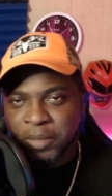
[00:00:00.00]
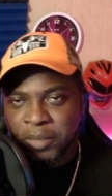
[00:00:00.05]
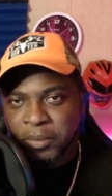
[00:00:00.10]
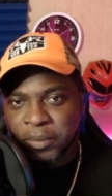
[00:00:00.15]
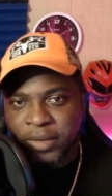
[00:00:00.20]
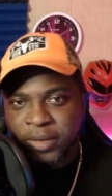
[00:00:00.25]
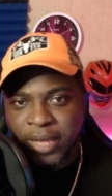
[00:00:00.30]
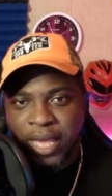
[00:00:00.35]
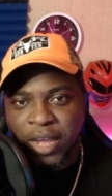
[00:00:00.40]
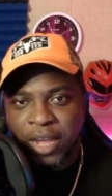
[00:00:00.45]

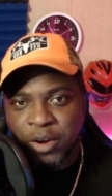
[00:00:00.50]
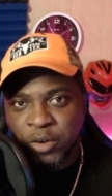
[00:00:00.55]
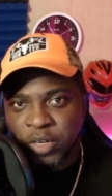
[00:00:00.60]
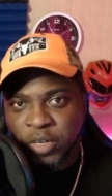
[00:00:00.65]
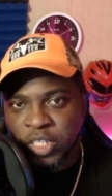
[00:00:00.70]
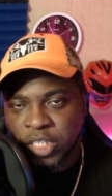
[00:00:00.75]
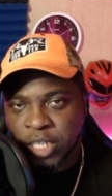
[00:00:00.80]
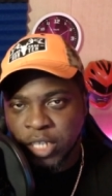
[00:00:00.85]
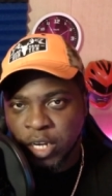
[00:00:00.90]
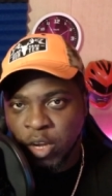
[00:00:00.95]
Now I heard
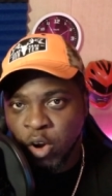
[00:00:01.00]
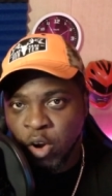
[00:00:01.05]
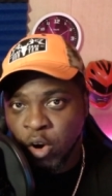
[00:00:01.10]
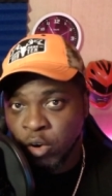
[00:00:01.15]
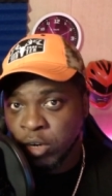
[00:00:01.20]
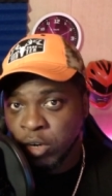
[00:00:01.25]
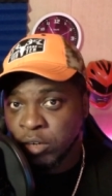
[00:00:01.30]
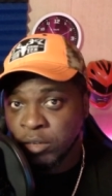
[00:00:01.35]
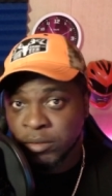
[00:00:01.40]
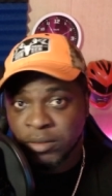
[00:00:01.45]
Shotty
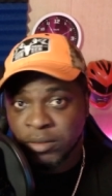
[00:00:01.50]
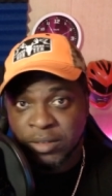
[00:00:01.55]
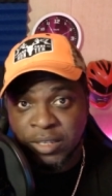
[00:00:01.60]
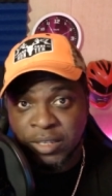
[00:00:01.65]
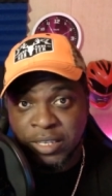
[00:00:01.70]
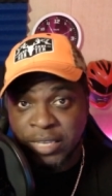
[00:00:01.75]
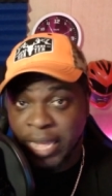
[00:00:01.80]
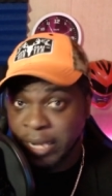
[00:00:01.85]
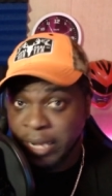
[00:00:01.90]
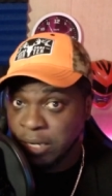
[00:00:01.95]
Horroh
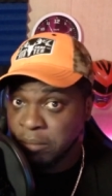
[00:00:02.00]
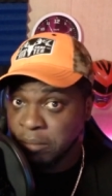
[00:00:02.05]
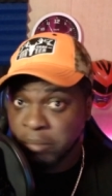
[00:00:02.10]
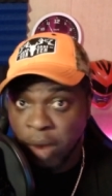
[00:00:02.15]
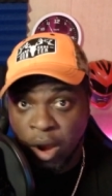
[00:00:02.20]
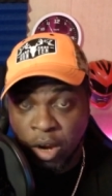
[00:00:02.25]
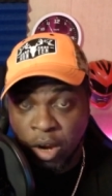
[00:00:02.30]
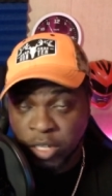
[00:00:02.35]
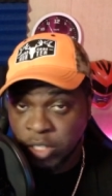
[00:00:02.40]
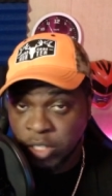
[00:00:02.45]
got them
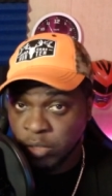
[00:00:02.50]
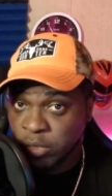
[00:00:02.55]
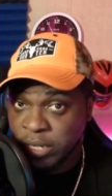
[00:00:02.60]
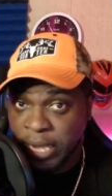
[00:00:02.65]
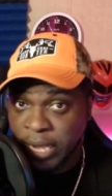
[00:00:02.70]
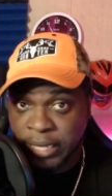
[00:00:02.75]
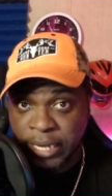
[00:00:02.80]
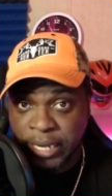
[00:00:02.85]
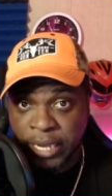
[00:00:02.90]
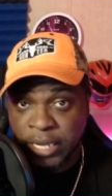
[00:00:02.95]
bars too. He
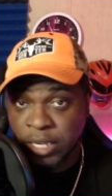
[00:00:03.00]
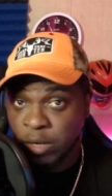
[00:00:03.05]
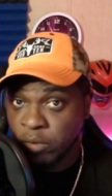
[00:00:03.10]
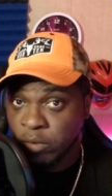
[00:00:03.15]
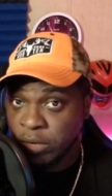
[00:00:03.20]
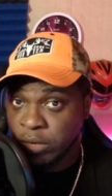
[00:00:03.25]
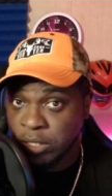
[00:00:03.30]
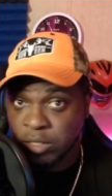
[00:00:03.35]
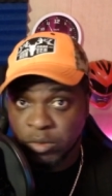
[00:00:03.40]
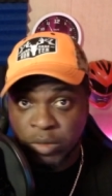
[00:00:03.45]
got that heat
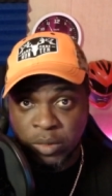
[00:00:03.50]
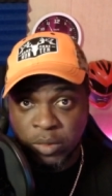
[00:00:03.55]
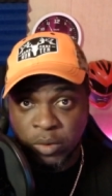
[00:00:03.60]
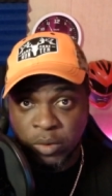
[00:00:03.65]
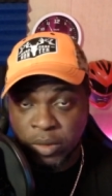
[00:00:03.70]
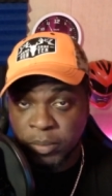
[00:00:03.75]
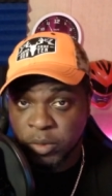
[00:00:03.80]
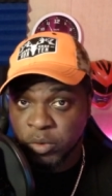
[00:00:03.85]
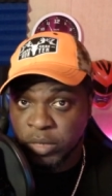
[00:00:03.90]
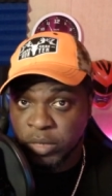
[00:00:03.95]
over there too. He
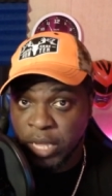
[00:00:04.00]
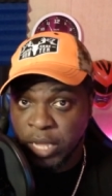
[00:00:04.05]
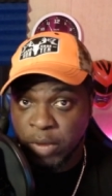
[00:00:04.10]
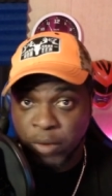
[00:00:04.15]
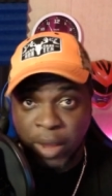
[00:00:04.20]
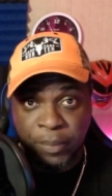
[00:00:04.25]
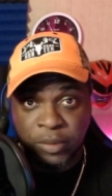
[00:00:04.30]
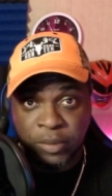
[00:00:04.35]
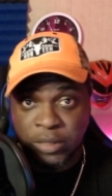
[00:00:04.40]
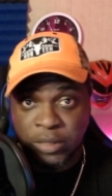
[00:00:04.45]
one of them UK
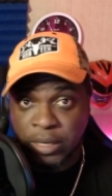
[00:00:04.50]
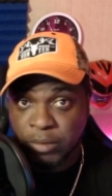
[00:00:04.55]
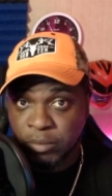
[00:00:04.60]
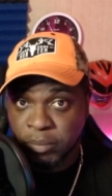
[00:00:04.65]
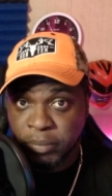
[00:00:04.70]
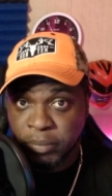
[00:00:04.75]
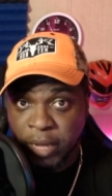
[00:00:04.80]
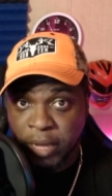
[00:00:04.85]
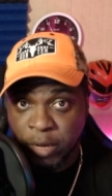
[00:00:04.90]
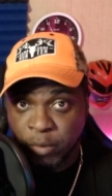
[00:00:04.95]
rappers,
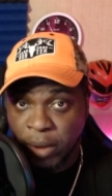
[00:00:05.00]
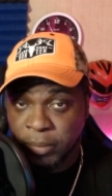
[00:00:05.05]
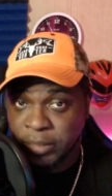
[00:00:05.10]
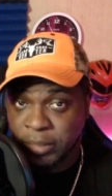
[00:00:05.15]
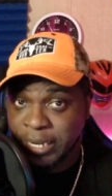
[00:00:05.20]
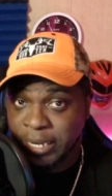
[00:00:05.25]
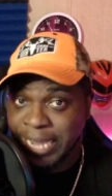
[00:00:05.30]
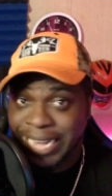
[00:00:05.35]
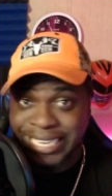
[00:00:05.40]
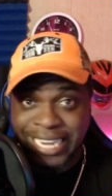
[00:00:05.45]
that battle rapper,
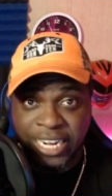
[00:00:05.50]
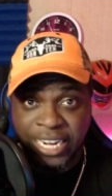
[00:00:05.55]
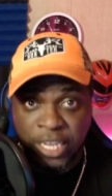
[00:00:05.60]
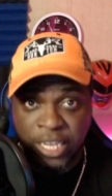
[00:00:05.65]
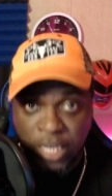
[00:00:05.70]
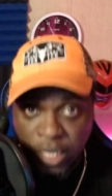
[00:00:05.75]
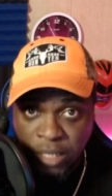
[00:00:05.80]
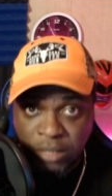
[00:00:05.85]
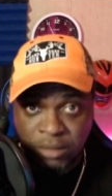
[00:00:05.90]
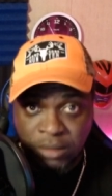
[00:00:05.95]
they got that
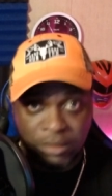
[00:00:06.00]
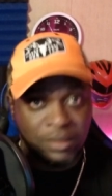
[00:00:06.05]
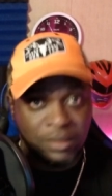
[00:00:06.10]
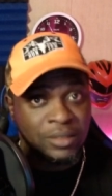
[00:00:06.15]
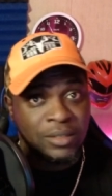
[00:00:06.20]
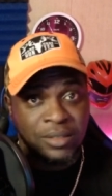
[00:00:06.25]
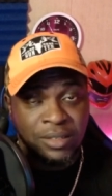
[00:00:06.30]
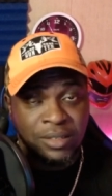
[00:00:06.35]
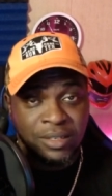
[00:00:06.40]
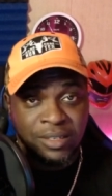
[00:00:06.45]
heat.
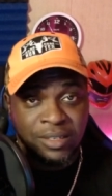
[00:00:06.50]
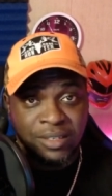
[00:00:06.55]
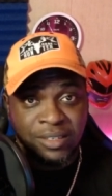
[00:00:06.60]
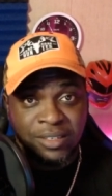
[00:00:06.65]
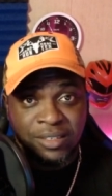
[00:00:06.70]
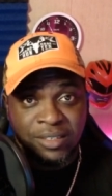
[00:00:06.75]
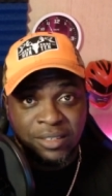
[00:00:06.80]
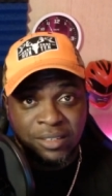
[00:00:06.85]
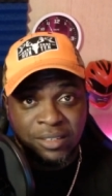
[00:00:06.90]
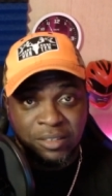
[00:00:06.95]

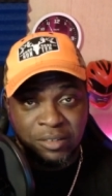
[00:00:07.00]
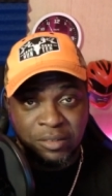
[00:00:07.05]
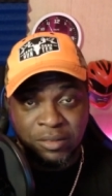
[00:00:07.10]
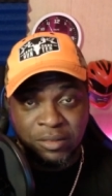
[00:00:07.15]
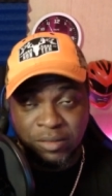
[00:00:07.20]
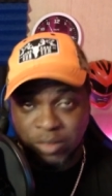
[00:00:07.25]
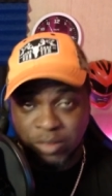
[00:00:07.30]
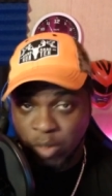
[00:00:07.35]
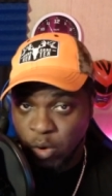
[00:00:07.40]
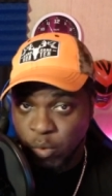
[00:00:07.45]

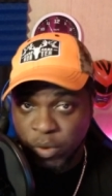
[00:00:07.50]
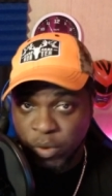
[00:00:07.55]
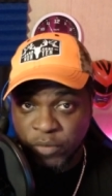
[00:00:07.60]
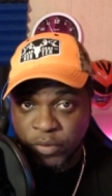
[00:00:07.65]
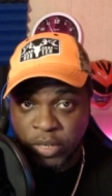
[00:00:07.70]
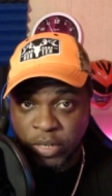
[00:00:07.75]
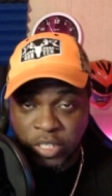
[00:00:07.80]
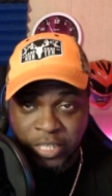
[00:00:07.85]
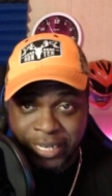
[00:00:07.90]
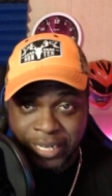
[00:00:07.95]
So we
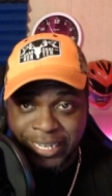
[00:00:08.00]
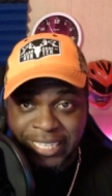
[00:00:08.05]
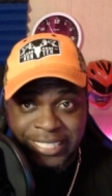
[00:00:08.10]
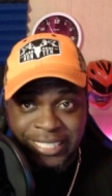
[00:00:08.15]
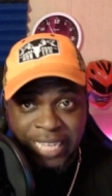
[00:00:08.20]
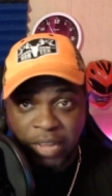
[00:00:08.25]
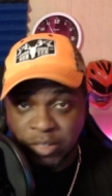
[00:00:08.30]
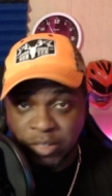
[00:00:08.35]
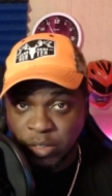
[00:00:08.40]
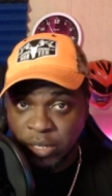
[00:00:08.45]
finna check this
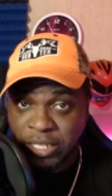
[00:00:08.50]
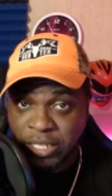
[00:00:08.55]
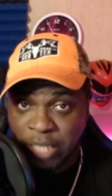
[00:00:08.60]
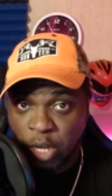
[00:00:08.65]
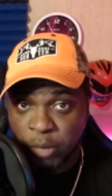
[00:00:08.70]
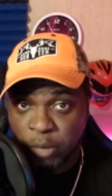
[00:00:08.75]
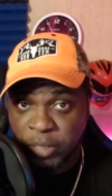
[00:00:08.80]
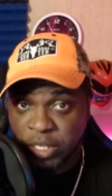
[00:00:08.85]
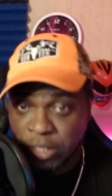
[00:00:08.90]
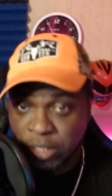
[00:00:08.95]
out. So this ought
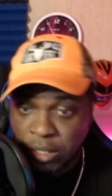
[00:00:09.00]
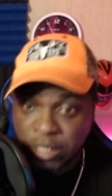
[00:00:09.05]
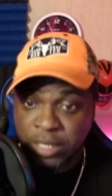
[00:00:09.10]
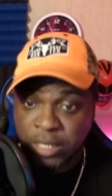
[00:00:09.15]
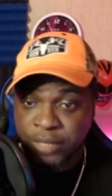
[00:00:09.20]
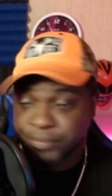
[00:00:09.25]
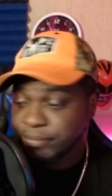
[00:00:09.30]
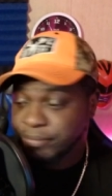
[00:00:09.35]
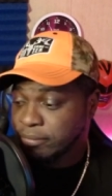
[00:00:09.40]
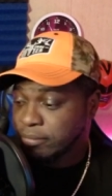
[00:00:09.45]
to be
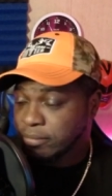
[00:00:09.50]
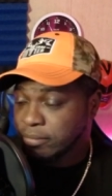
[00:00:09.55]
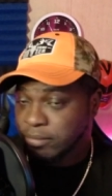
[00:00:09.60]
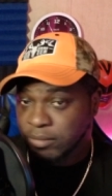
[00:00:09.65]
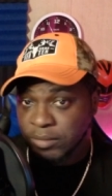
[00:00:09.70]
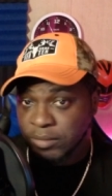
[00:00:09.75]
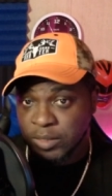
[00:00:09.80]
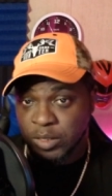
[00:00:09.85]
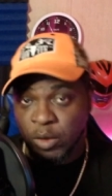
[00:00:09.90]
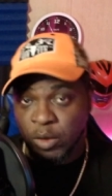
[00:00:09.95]
good.
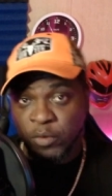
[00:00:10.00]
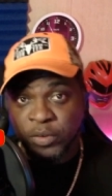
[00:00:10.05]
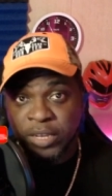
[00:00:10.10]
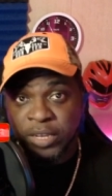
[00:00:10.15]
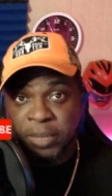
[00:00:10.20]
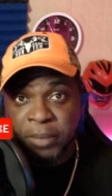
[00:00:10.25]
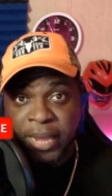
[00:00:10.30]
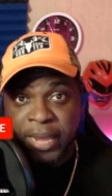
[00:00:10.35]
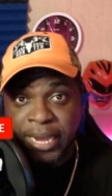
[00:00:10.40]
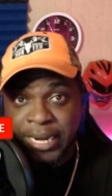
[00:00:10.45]
Don't
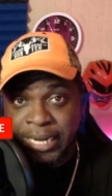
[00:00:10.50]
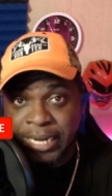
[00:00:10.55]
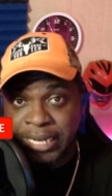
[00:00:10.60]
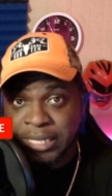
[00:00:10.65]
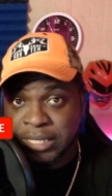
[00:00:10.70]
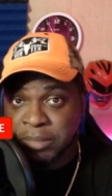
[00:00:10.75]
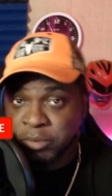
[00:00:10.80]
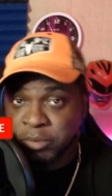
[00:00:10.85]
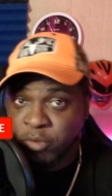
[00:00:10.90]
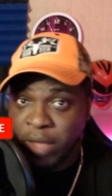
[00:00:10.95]
forget, man, click the
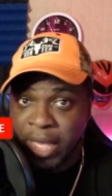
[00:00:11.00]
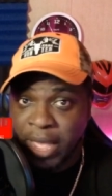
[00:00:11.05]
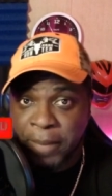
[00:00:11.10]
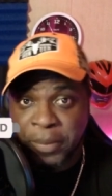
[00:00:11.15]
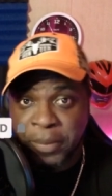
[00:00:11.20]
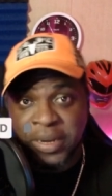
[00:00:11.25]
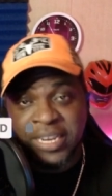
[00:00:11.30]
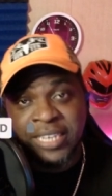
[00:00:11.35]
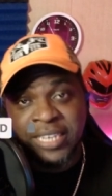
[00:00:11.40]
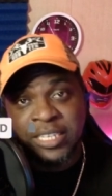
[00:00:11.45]
subscribe
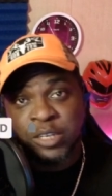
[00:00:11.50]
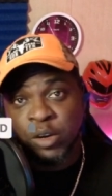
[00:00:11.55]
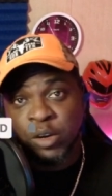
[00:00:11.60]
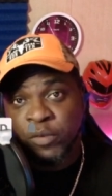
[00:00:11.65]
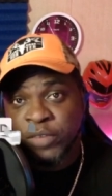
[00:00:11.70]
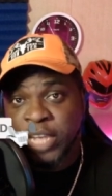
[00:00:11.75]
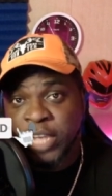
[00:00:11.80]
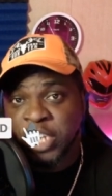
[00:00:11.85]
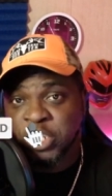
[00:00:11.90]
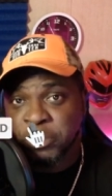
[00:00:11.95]
button, hit the
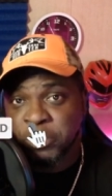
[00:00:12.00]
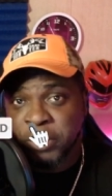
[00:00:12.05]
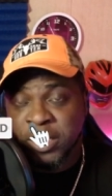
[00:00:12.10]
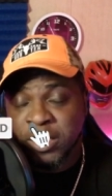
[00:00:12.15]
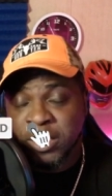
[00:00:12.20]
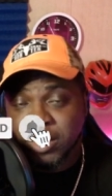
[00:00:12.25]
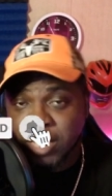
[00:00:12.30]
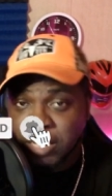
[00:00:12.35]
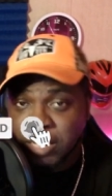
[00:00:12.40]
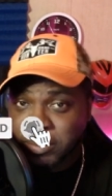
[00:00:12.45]
notification
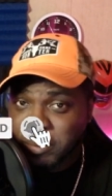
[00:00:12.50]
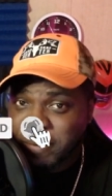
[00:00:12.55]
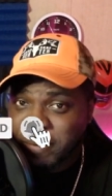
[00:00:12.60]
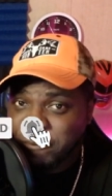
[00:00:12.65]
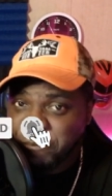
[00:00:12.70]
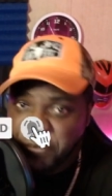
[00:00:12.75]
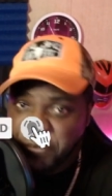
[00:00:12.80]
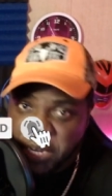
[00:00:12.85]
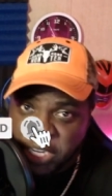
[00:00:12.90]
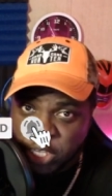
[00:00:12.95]
bell, thumbs up the
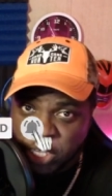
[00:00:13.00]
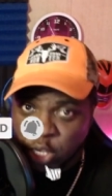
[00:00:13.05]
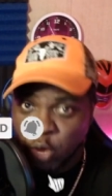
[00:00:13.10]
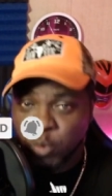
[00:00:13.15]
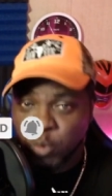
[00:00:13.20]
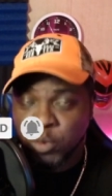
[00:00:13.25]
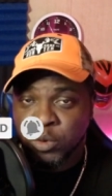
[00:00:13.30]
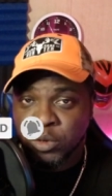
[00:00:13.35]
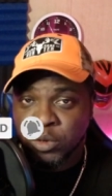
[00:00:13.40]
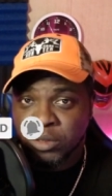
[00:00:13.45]

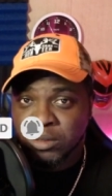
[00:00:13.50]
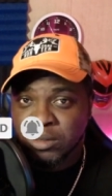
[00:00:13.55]
video.